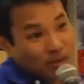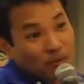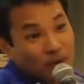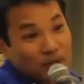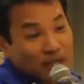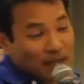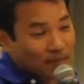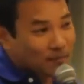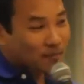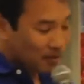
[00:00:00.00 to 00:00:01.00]
So that was the first
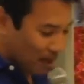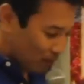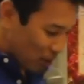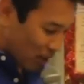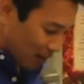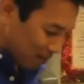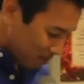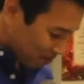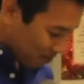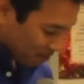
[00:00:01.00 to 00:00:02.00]
thing I'm trying.